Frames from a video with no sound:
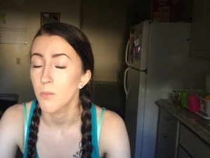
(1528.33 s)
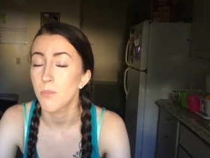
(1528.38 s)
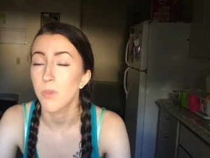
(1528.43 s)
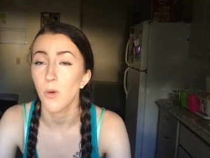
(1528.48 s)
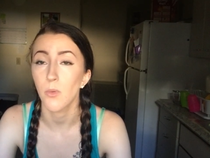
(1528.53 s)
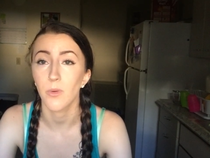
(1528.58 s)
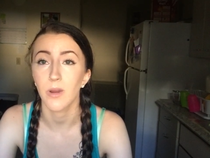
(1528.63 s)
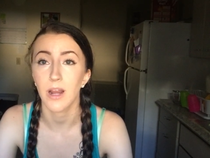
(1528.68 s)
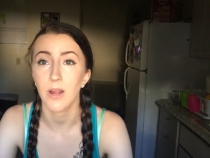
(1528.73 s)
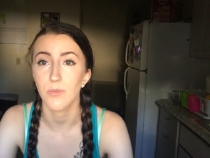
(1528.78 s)

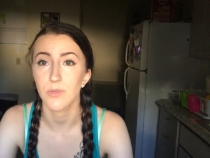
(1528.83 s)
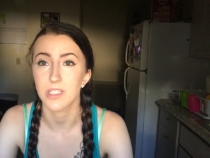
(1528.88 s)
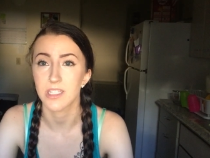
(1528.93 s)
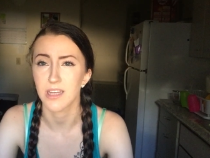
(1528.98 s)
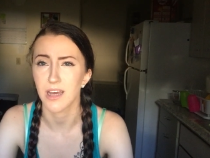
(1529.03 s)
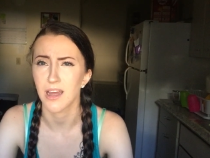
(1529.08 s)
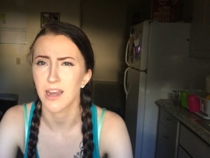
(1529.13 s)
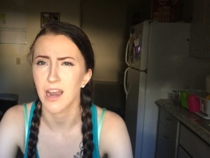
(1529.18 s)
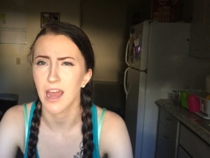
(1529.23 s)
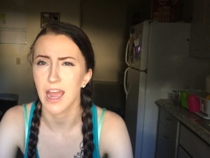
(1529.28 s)
But when I was
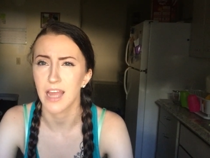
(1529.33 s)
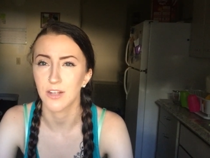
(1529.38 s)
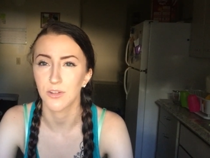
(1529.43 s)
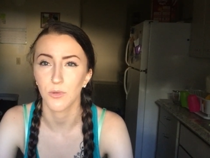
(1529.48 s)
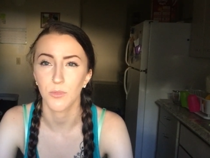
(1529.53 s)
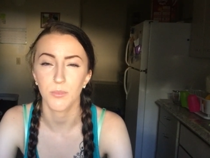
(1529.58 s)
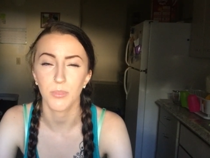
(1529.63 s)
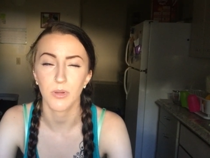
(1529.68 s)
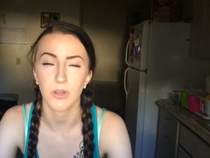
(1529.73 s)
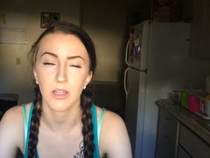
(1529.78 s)
done, I
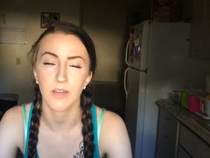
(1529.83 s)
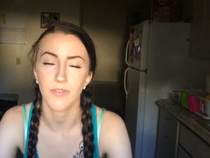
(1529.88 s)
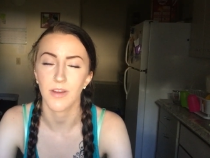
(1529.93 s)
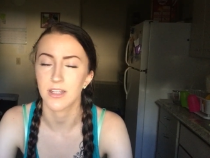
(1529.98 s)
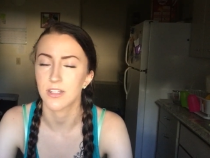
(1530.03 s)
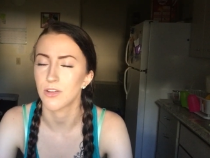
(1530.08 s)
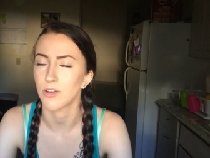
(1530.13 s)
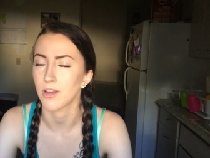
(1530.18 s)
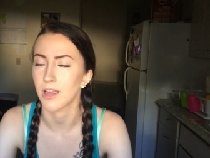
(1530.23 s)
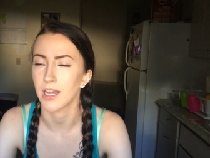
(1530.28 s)
don't believe
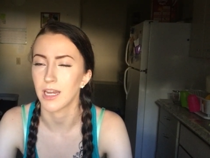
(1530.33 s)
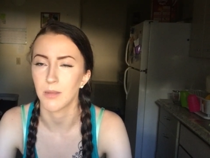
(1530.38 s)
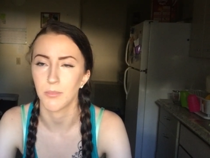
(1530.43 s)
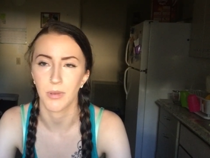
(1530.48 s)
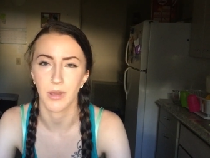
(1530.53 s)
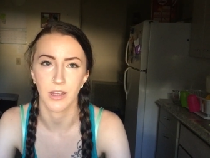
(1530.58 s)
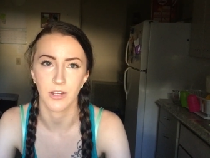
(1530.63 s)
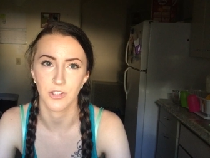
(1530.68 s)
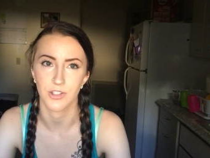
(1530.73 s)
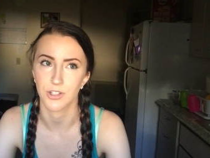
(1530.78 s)
I took any
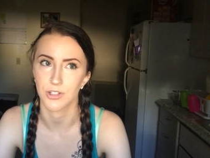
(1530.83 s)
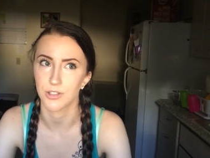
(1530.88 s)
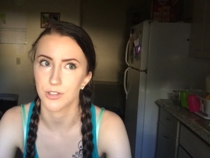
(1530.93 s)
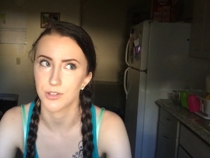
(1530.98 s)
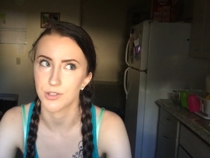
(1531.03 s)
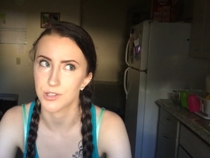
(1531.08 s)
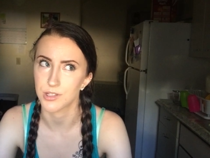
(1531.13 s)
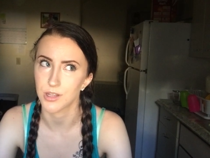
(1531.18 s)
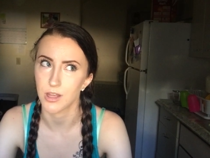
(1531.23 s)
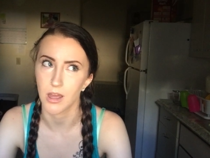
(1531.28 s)

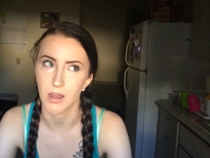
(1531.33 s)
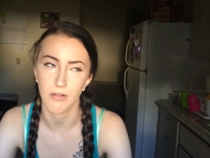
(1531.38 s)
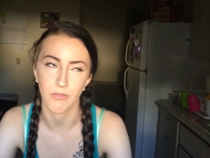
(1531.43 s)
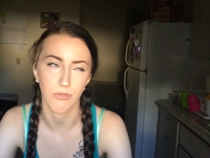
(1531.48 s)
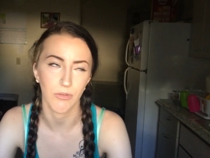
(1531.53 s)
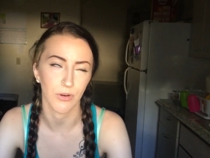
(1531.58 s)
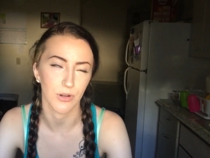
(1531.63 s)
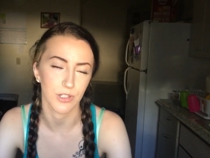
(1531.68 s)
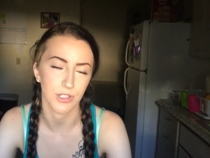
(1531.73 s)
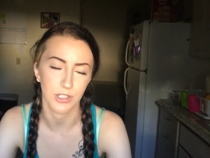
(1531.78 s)
pictures,
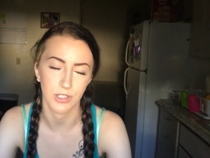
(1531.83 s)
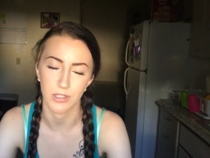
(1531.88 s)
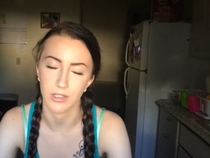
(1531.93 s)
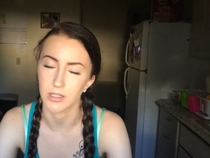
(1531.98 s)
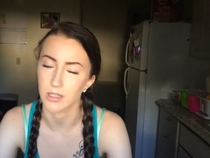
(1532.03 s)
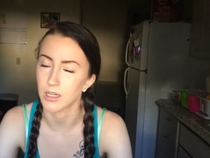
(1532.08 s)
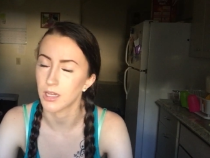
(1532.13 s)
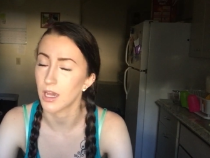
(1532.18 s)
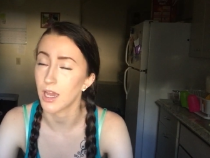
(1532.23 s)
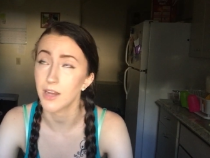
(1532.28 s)

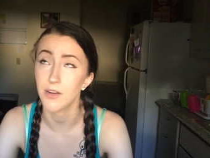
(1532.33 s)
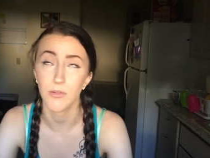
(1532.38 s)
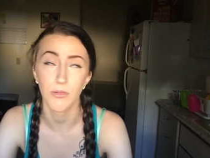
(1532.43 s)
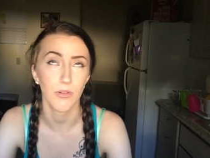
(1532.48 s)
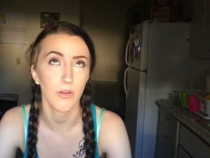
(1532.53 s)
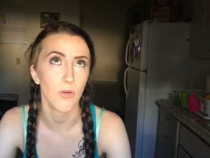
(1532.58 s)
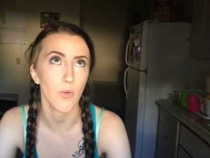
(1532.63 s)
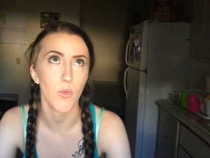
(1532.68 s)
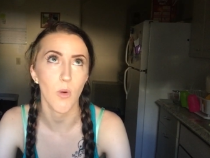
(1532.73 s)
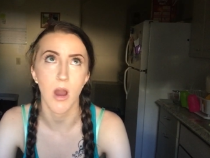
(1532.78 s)
unfortunately. I
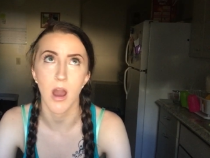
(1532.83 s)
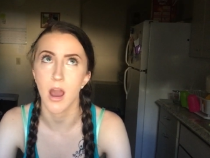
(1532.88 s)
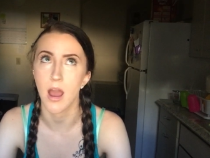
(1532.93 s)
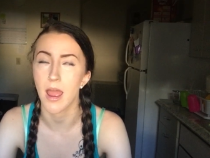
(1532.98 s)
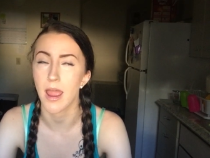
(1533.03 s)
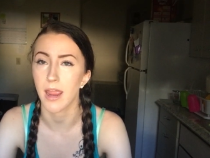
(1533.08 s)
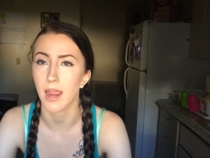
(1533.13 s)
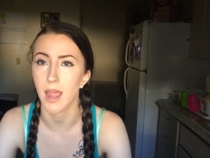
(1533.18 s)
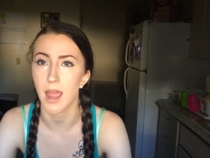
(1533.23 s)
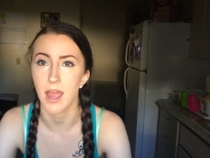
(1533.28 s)
don't know
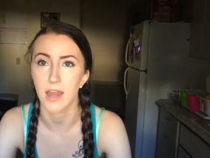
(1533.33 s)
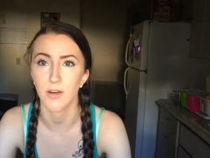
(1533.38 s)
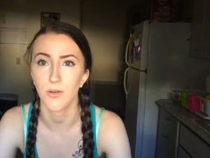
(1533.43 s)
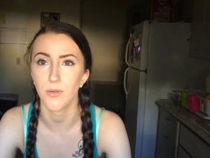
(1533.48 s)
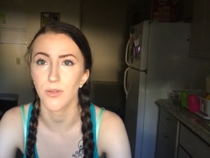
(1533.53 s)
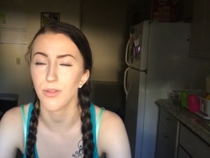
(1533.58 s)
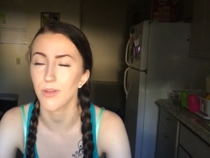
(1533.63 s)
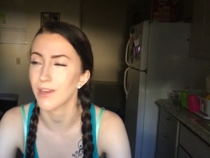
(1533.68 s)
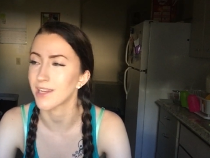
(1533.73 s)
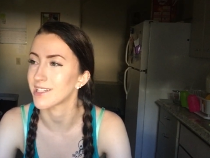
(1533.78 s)
why. I
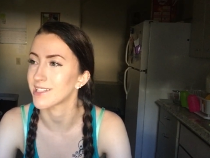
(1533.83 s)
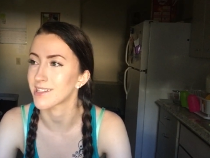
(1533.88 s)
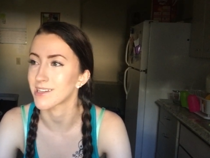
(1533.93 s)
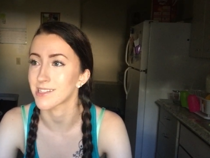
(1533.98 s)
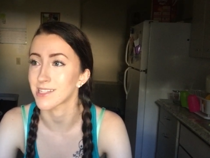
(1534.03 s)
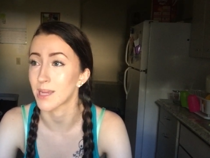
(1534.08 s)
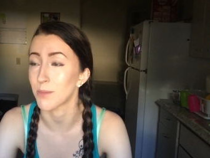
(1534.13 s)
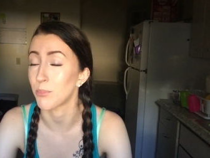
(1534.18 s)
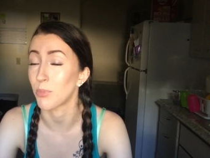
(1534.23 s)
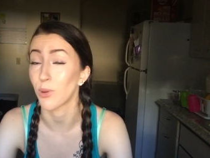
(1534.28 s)
don't think it's
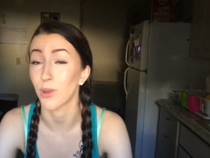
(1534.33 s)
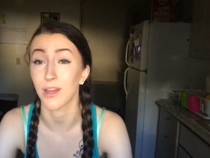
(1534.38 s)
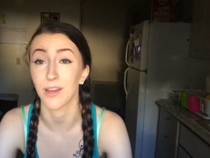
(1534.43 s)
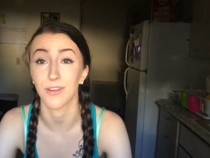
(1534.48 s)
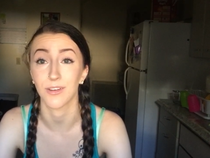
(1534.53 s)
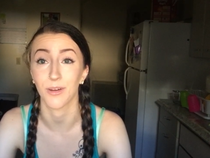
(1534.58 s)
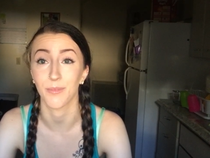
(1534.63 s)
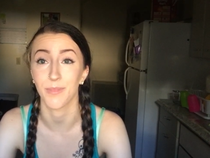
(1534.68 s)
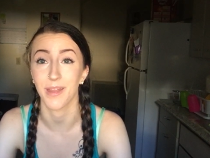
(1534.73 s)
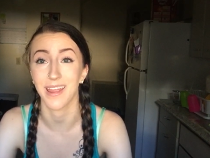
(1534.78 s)
because I
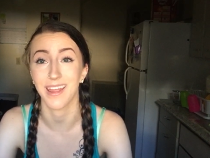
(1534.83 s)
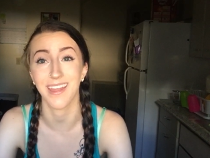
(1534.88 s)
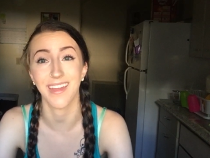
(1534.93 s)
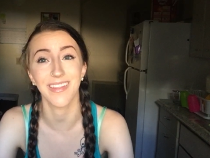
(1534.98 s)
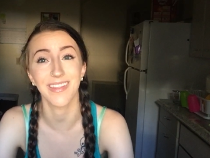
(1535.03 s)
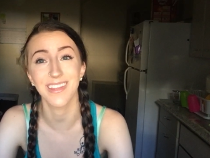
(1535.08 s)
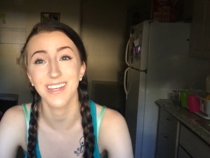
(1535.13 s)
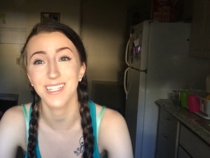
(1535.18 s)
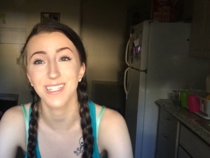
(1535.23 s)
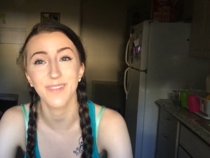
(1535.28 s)
planned on
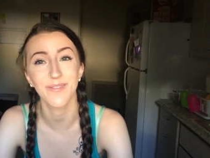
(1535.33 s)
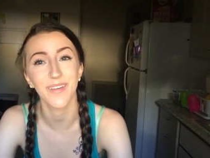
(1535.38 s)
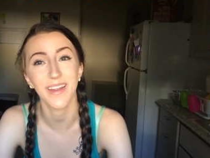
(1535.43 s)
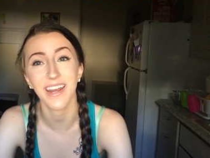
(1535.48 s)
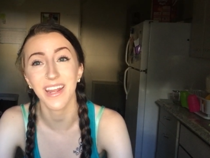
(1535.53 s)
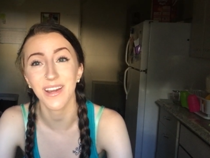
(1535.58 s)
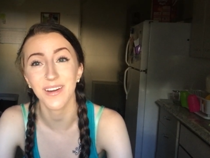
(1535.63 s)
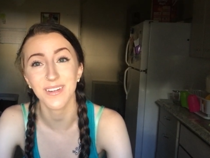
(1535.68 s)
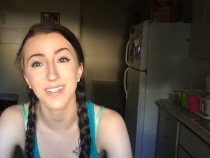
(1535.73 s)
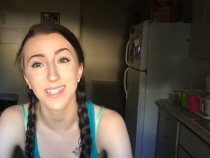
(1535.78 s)
making this
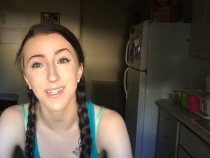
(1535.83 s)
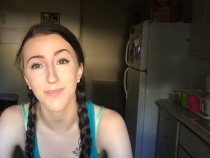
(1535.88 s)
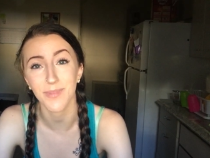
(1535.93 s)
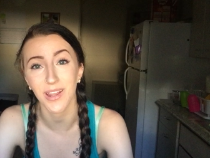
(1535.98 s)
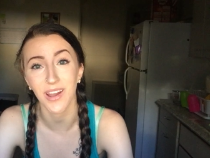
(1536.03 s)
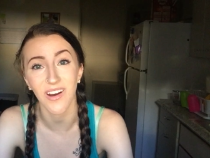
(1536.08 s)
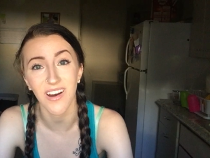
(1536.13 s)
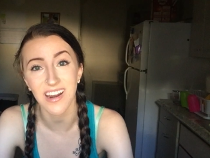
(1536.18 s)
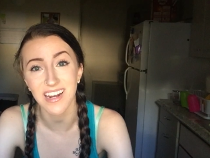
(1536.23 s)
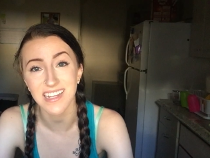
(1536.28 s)
video, to
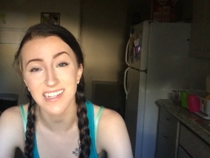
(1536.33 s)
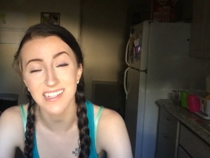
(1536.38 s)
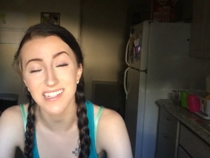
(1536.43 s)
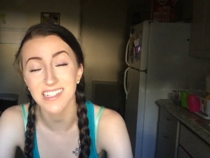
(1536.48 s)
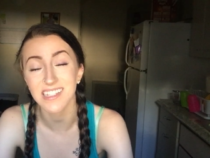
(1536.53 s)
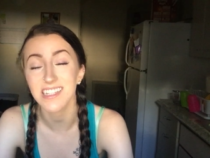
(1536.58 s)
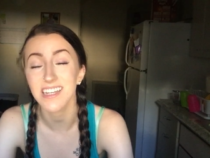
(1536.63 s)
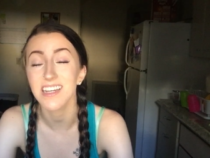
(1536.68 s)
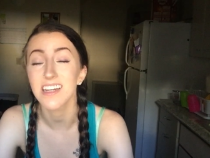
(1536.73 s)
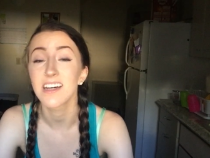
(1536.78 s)
be
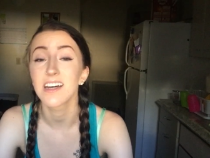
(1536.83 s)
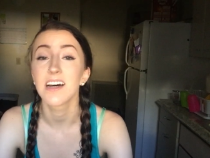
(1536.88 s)
honest.